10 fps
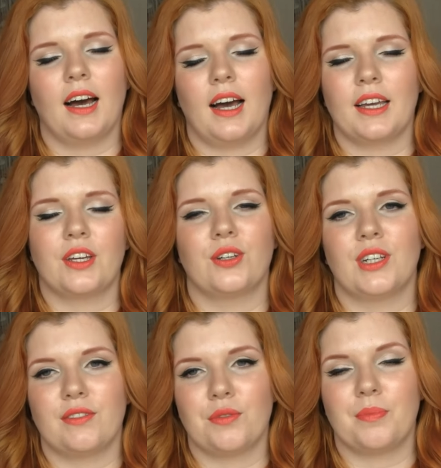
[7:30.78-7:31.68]
I couldn't
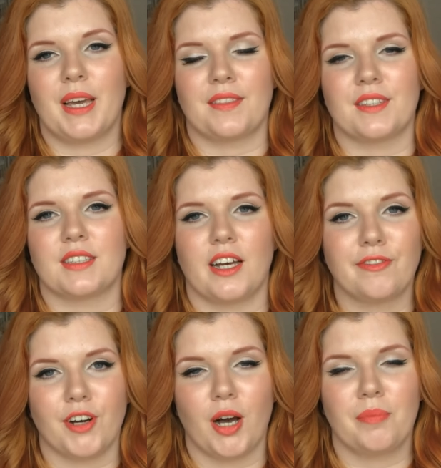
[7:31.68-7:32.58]
even make this
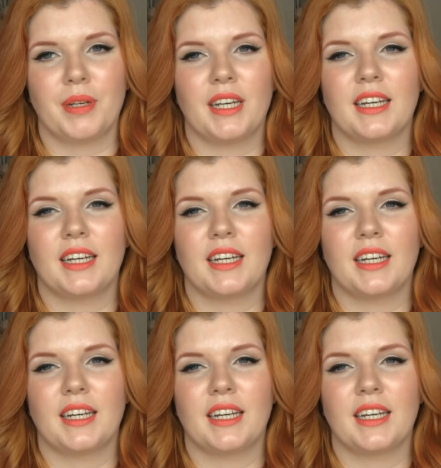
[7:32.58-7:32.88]
stuff up.